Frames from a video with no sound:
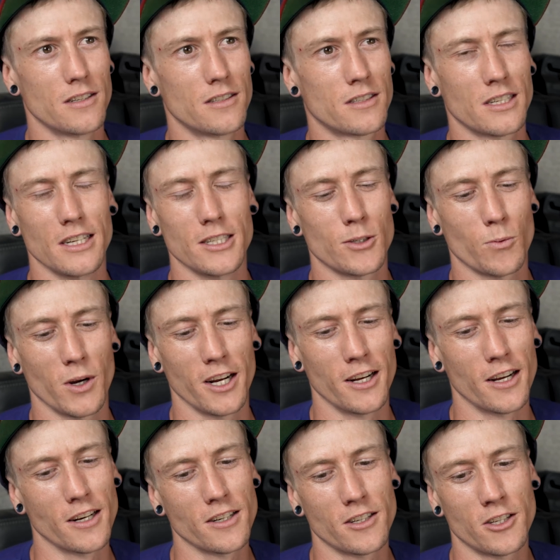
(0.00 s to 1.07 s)
sits
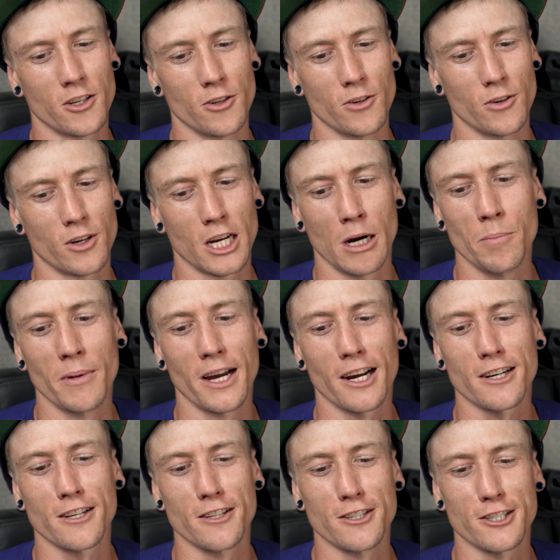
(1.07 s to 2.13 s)
waiting to come
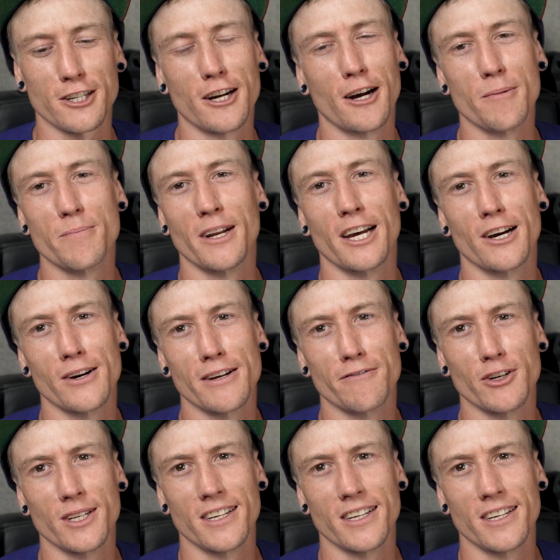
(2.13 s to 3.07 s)
back to the shop now every